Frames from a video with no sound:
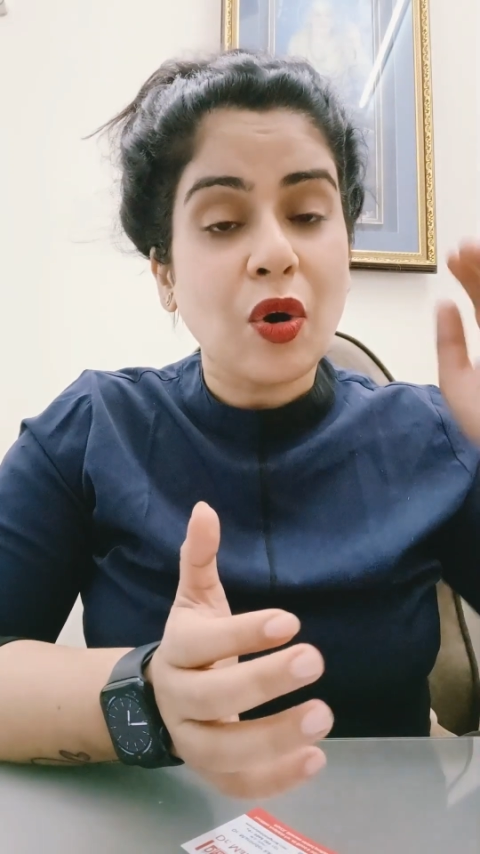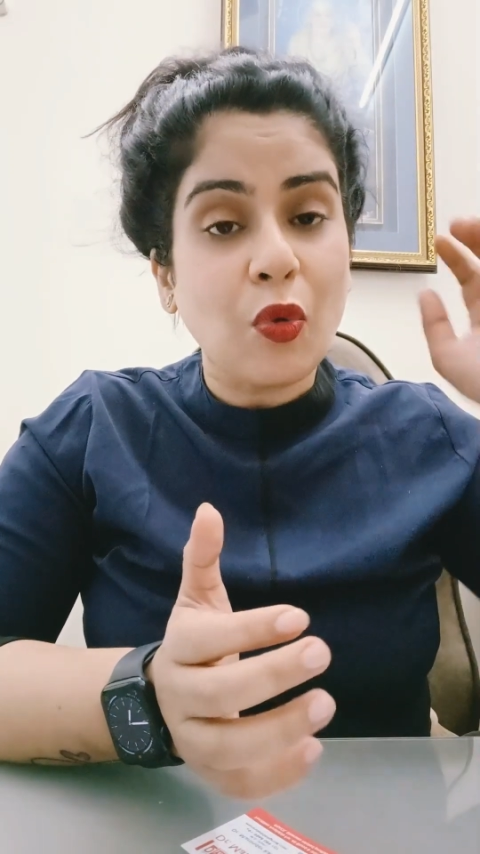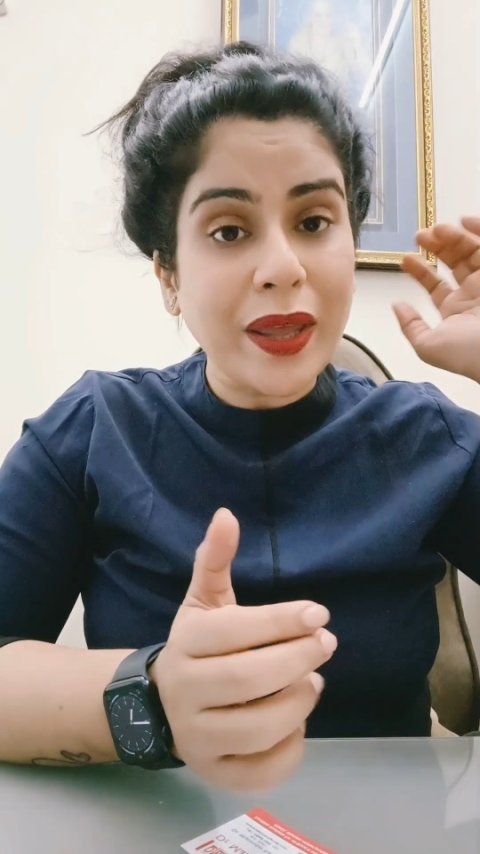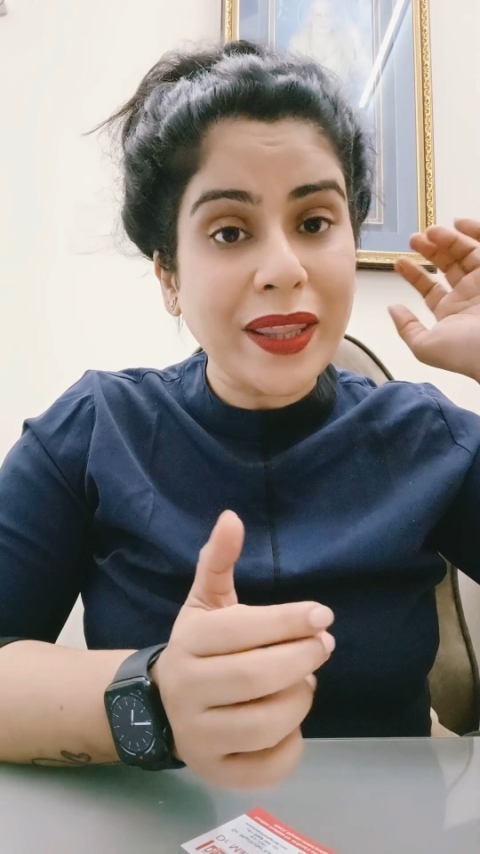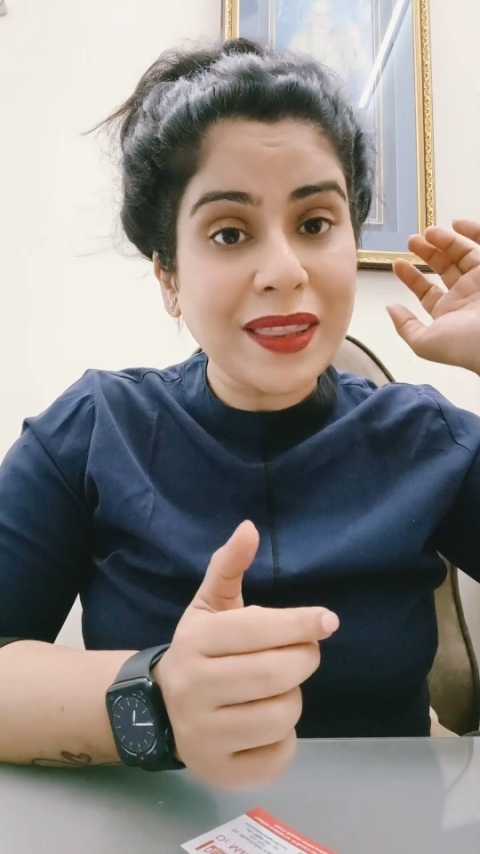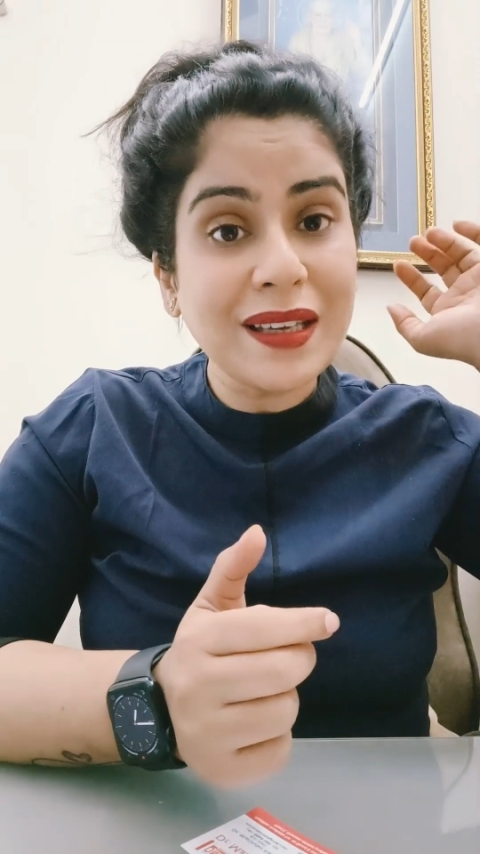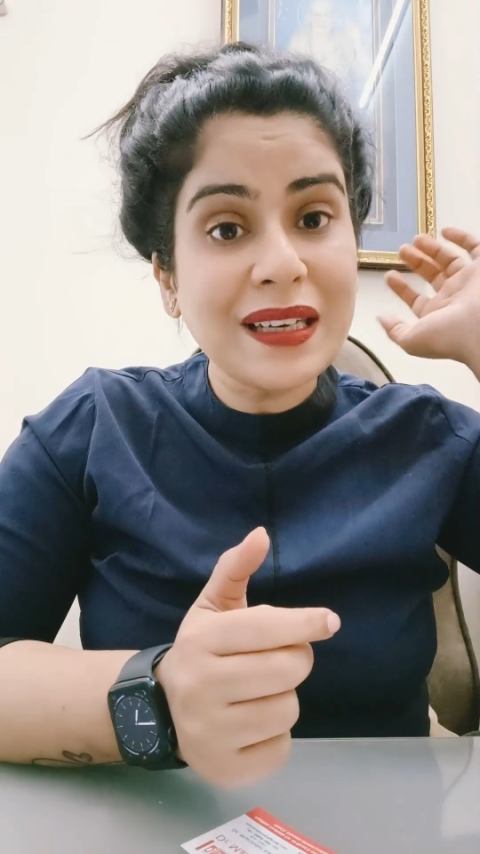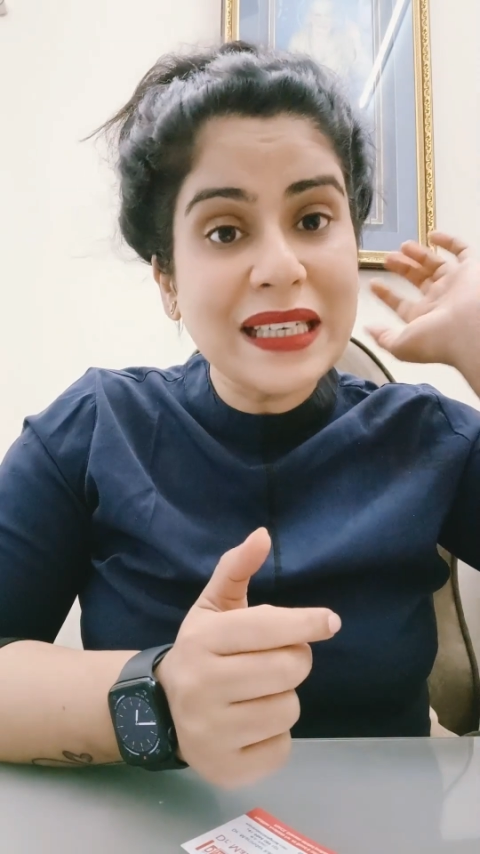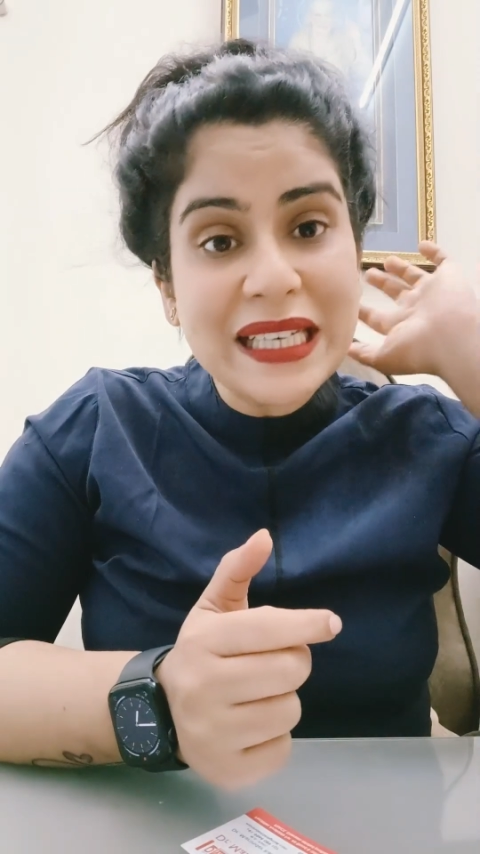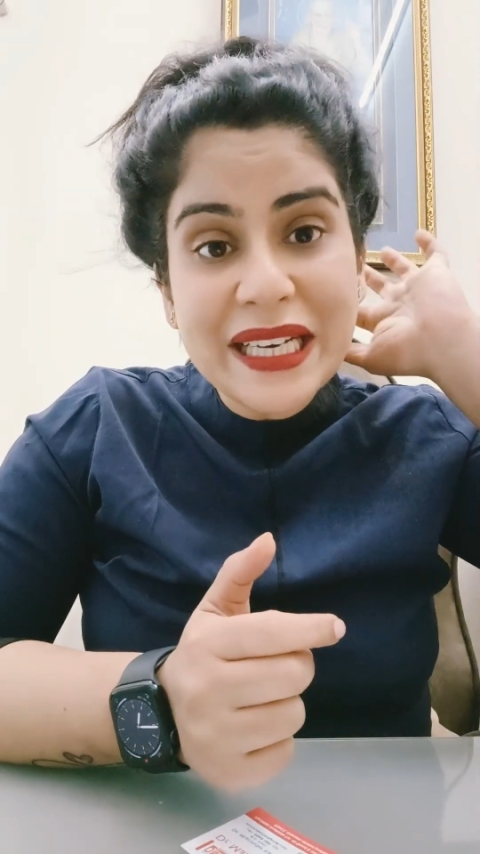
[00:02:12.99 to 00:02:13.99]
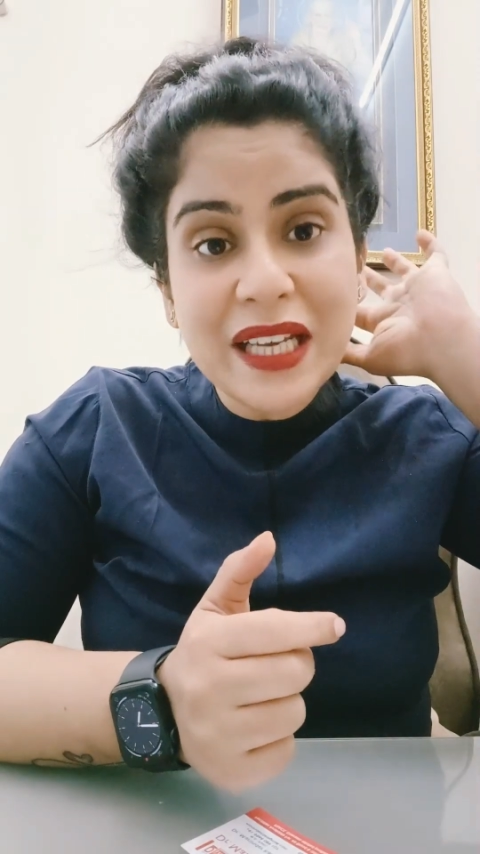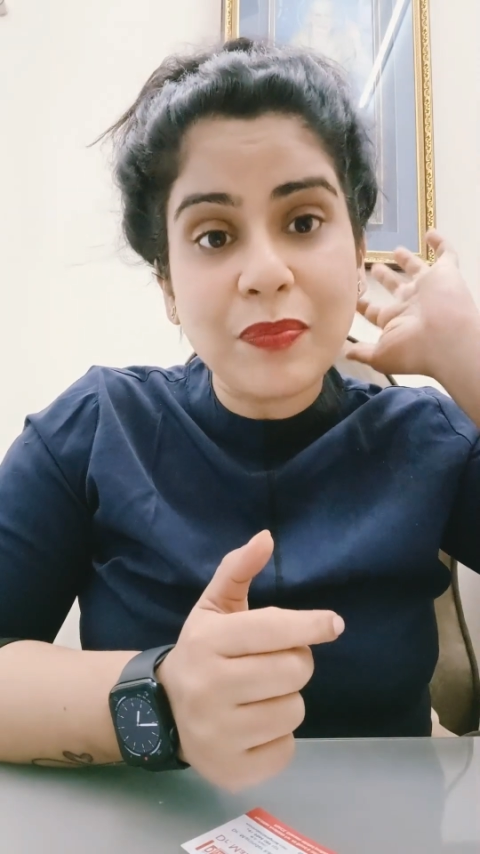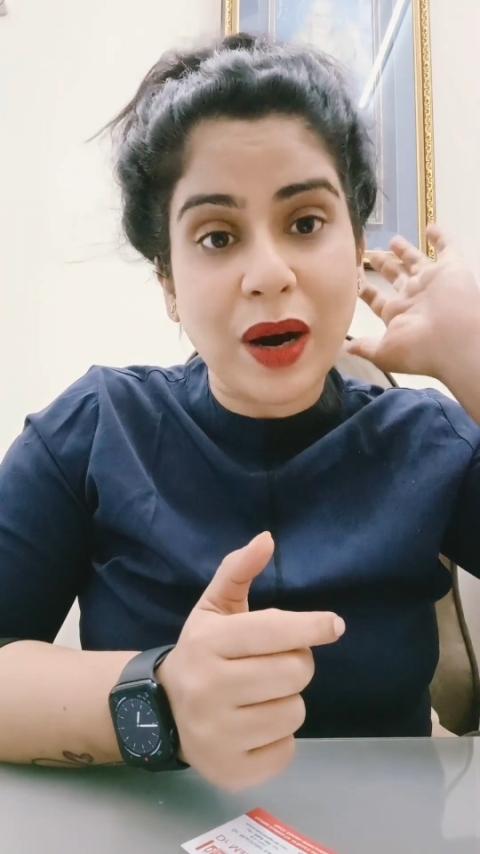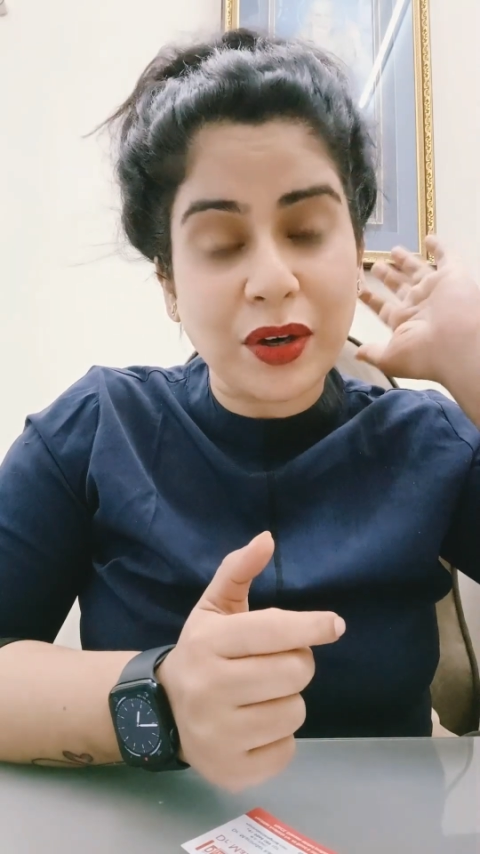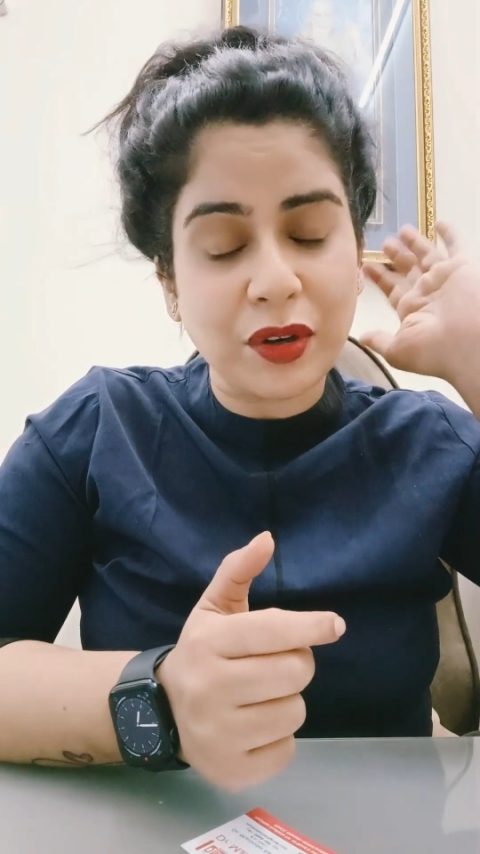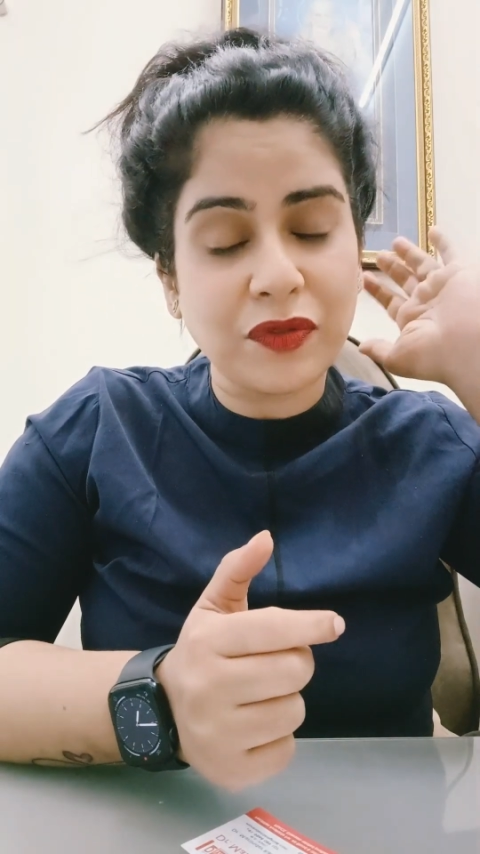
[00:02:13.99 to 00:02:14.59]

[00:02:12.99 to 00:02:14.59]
When the leading part of